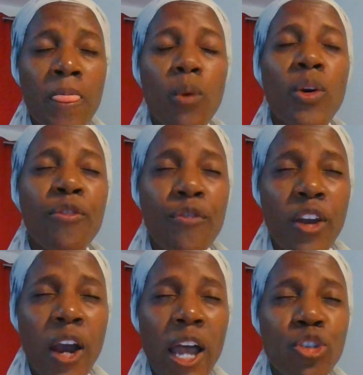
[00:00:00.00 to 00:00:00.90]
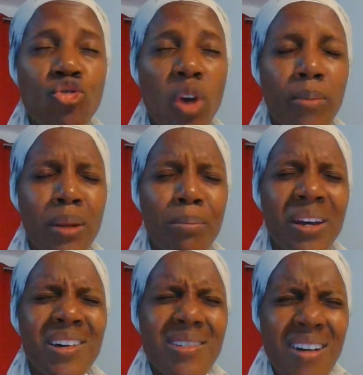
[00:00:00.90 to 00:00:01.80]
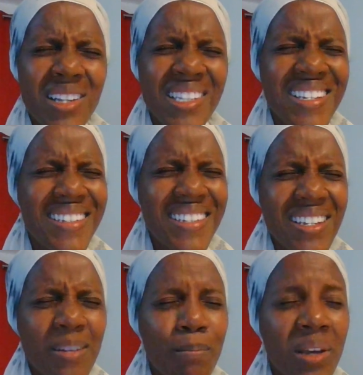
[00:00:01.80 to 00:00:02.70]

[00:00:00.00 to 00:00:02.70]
with fear and trembling because indeed